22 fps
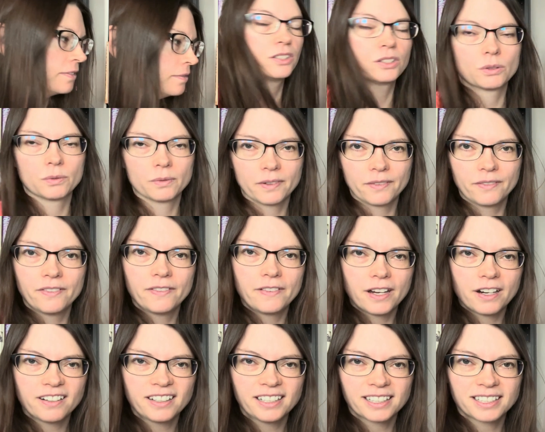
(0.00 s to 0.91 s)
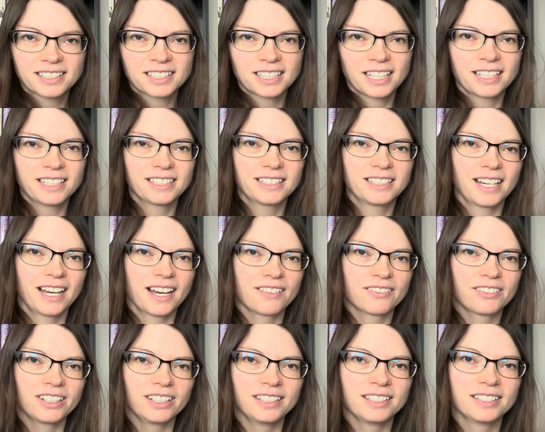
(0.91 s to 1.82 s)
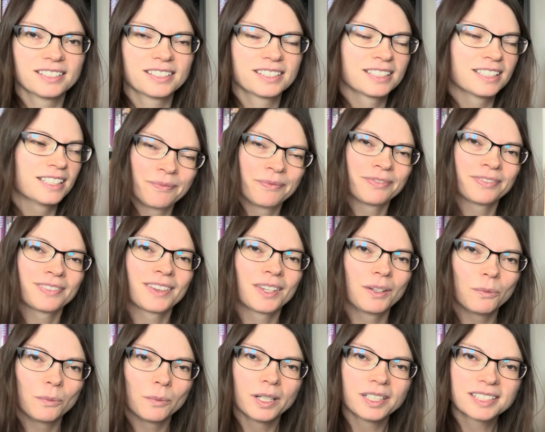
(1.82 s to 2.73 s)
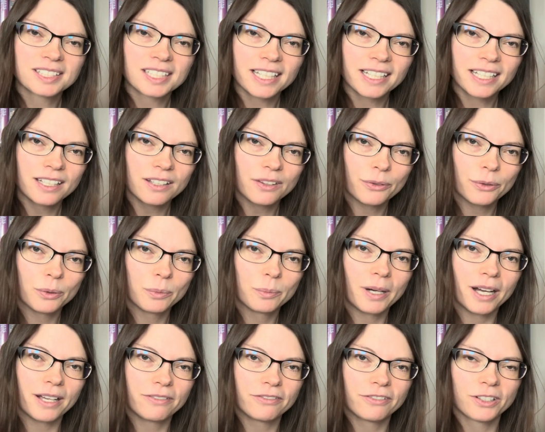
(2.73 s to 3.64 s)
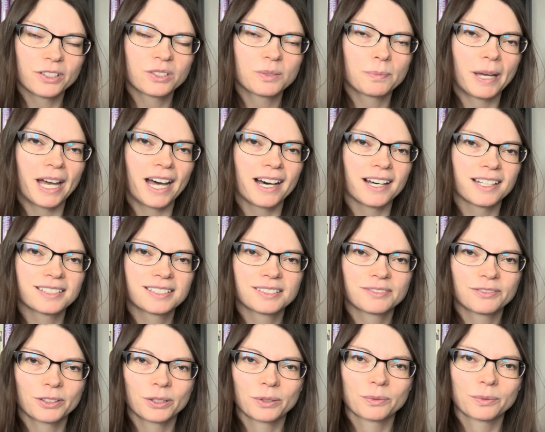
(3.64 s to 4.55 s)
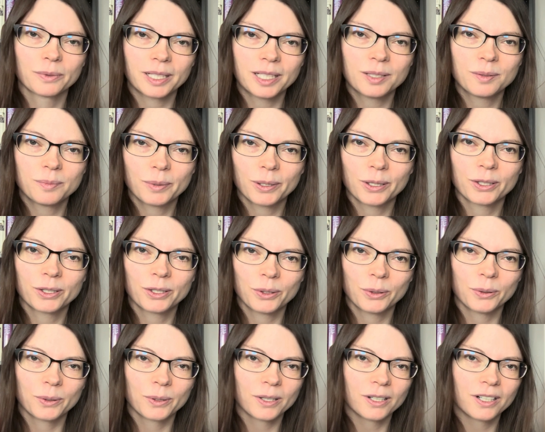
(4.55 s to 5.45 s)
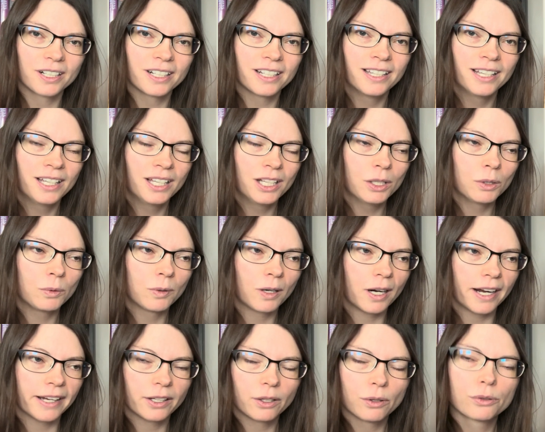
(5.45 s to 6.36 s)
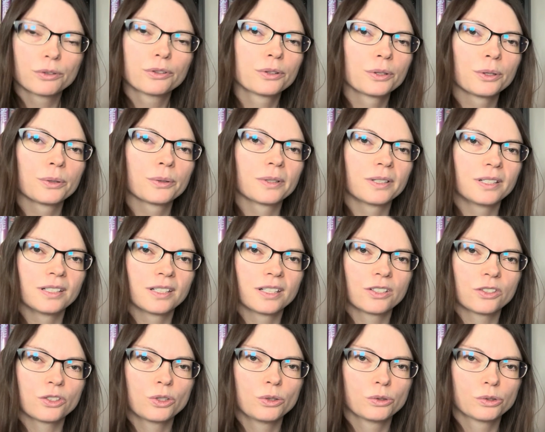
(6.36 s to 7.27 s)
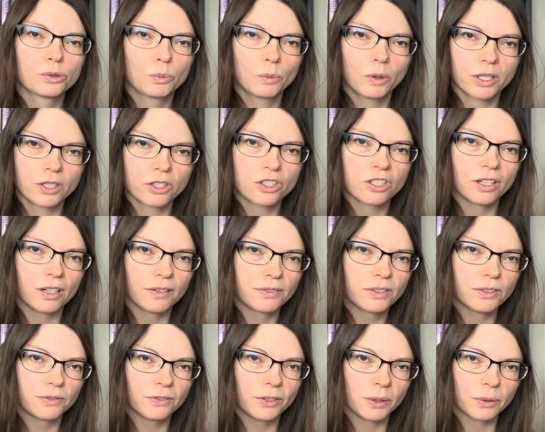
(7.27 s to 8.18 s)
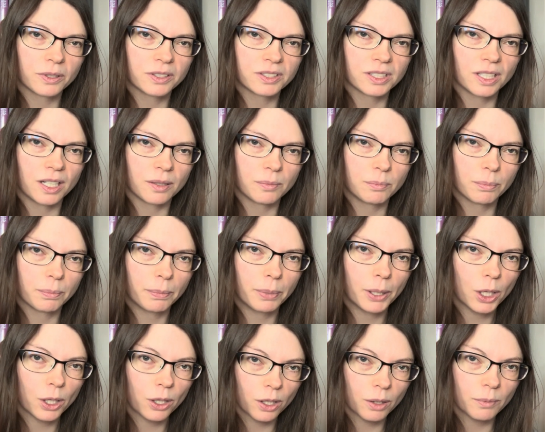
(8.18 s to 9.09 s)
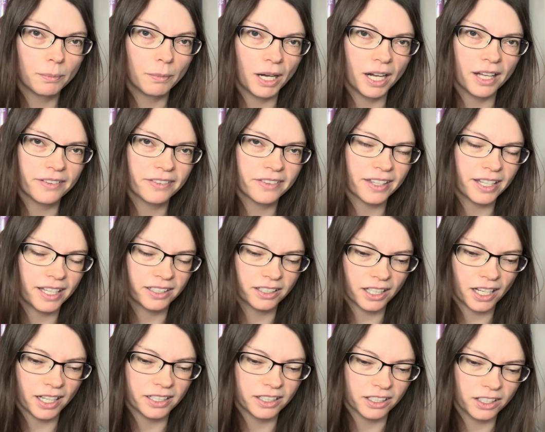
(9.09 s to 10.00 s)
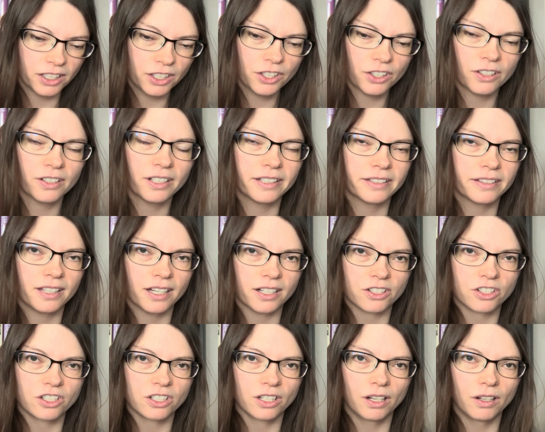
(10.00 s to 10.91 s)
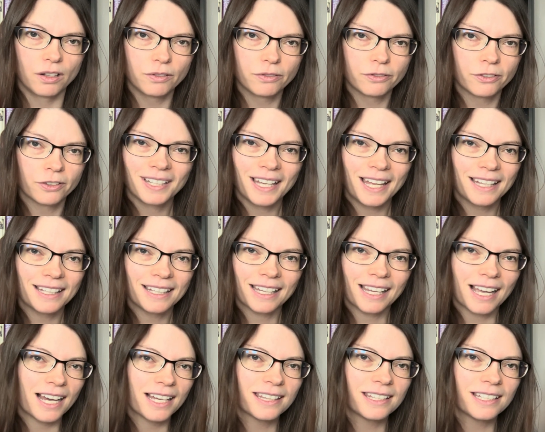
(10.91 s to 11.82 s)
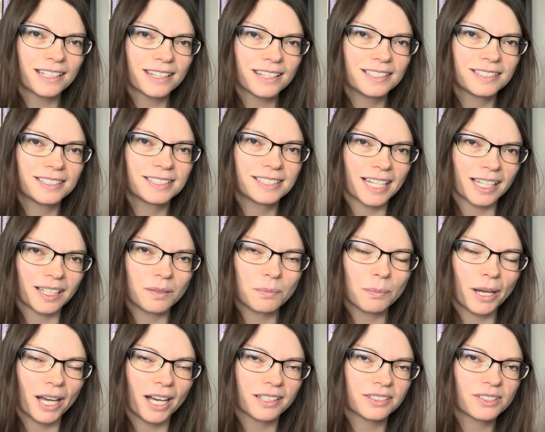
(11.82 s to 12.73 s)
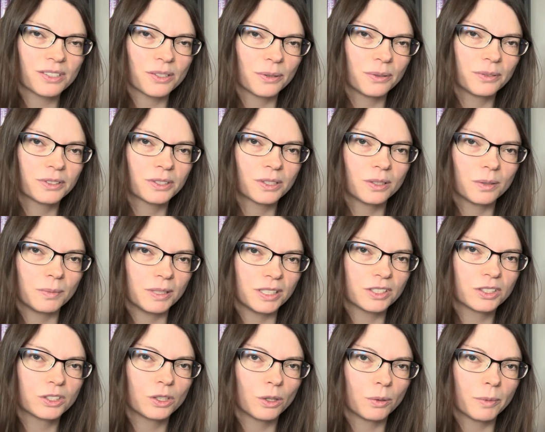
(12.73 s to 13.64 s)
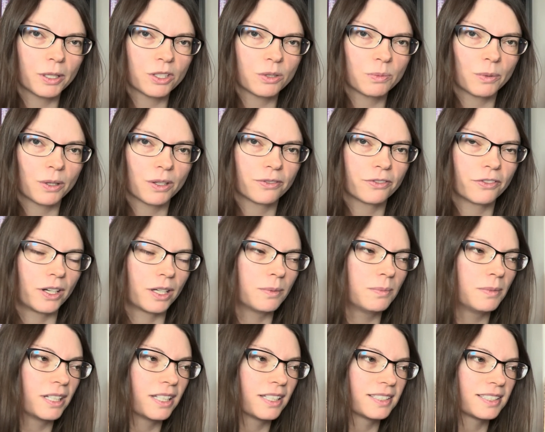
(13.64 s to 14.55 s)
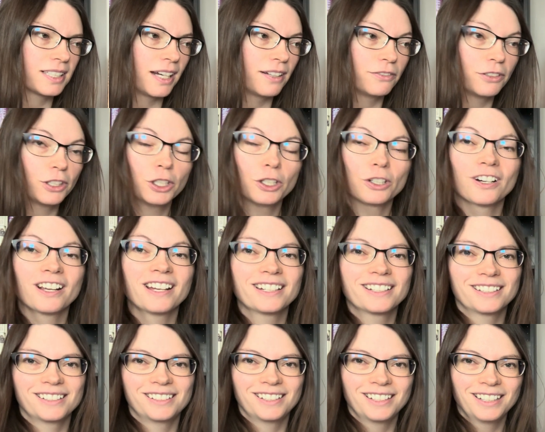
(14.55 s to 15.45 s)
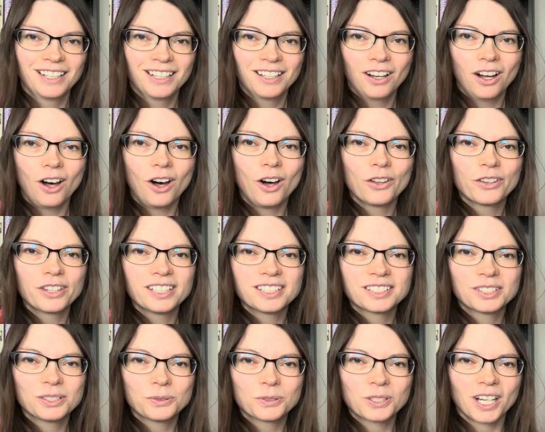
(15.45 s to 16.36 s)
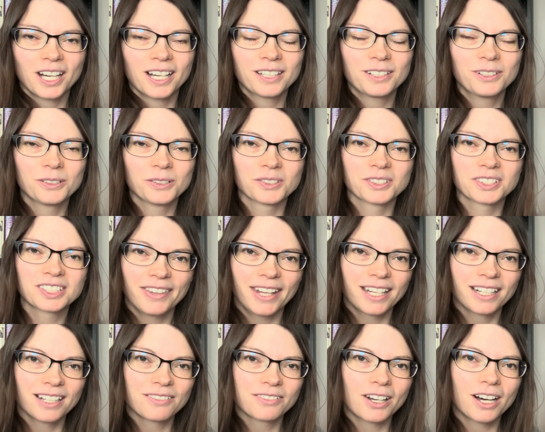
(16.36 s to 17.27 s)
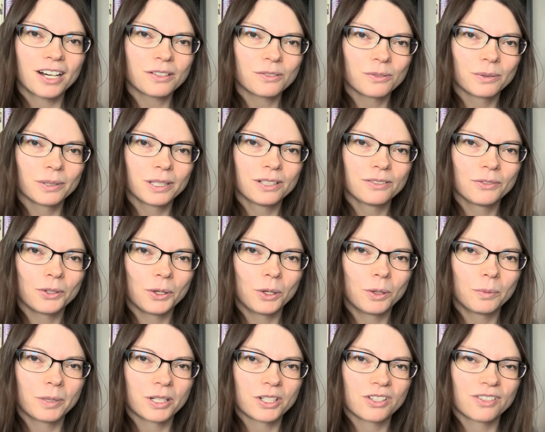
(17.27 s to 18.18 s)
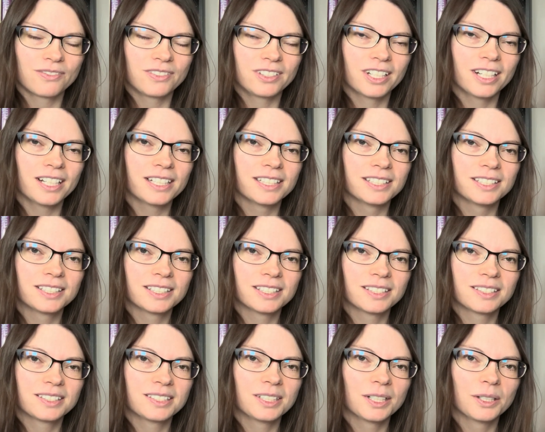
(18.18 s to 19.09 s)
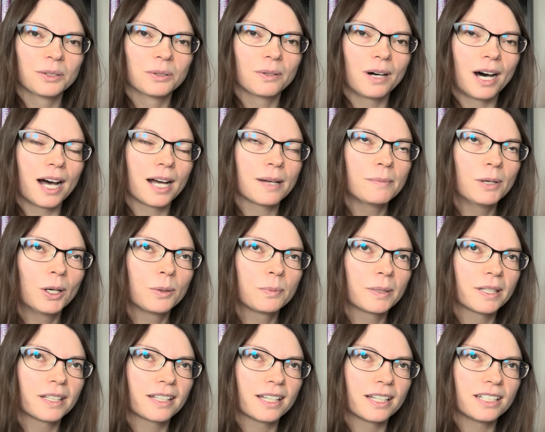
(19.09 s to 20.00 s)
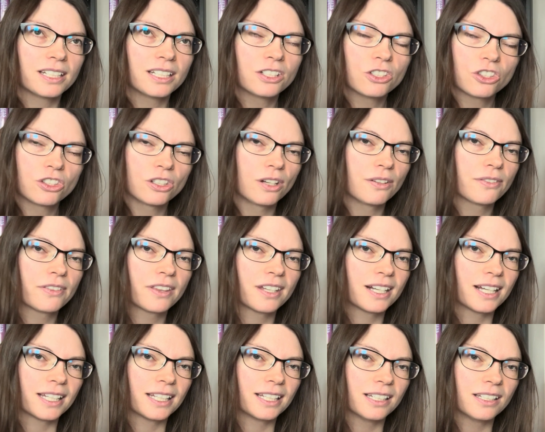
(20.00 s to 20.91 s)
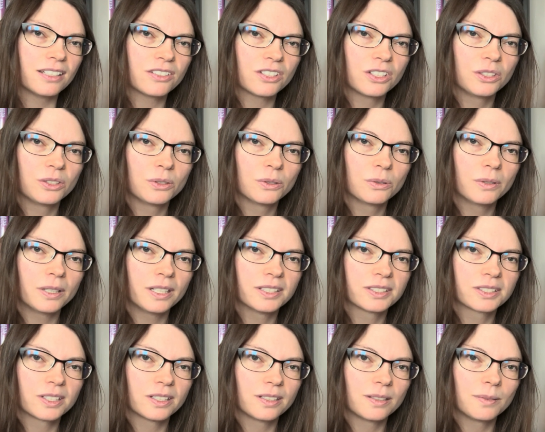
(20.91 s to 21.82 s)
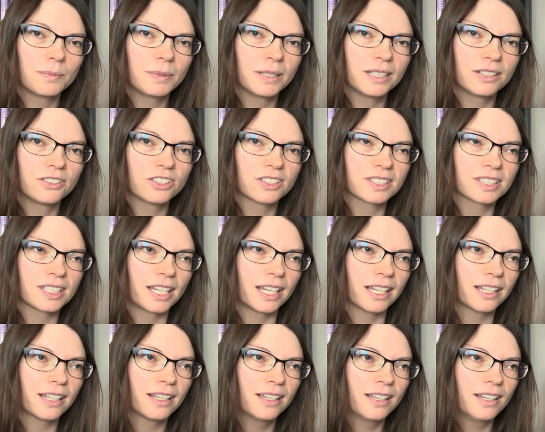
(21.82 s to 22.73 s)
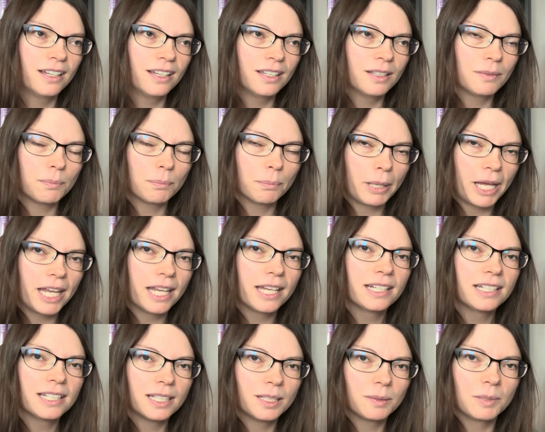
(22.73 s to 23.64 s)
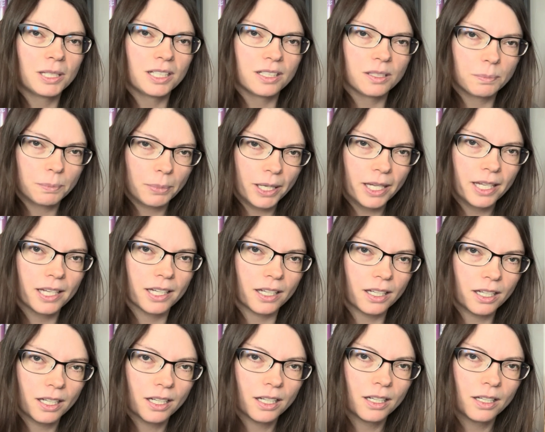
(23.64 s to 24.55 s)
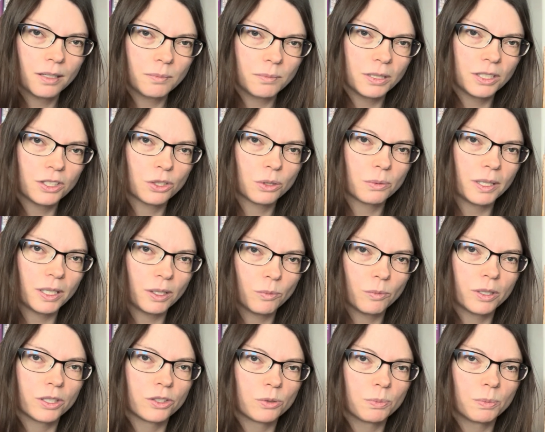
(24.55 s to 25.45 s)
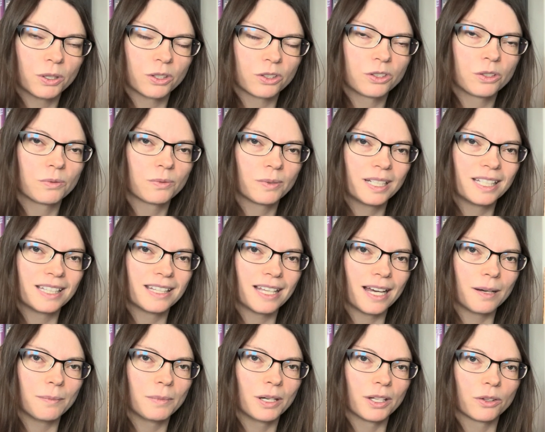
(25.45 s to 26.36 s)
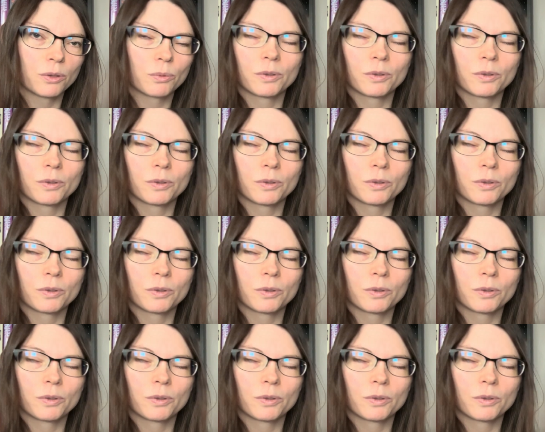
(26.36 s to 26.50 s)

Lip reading: So very excited to have these. Once I get through my first pass for Read, Burn, Hoard, where I go through and choose one shelf to focus on per month and kind of curate that shelf, I think this second pass through is going to be so much more fun because I've curated all these new titles and I've gotten rid of a whole bunch of duds. So I'm hoping that each shelf that I get to is going to be just paining me to pick between which book to read that month.